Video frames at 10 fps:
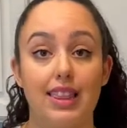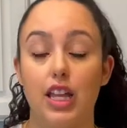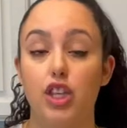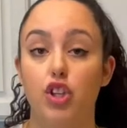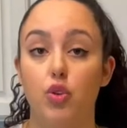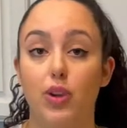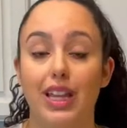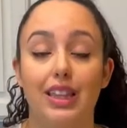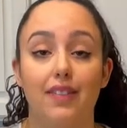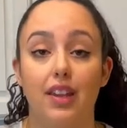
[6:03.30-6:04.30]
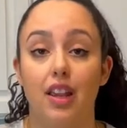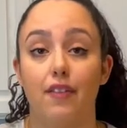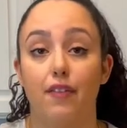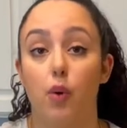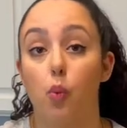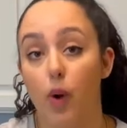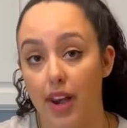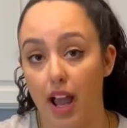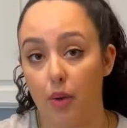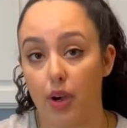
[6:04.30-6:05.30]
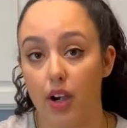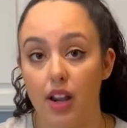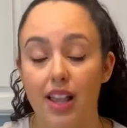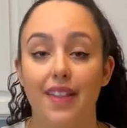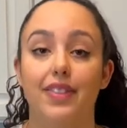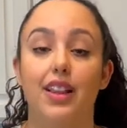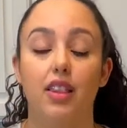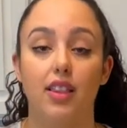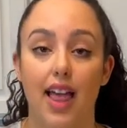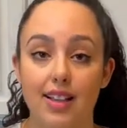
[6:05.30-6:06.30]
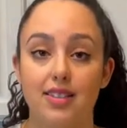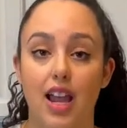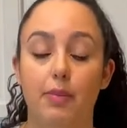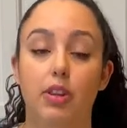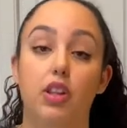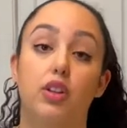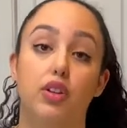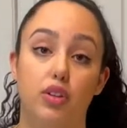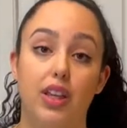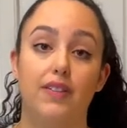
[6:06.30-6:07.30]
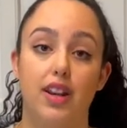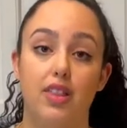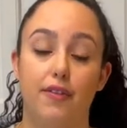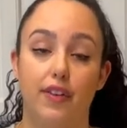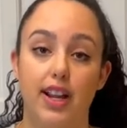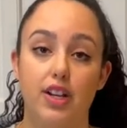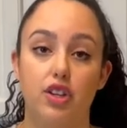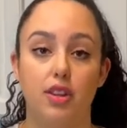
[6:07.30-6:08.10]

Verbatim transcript: then you can leave it in for 1 hour. The less time you leave it in the fridge, the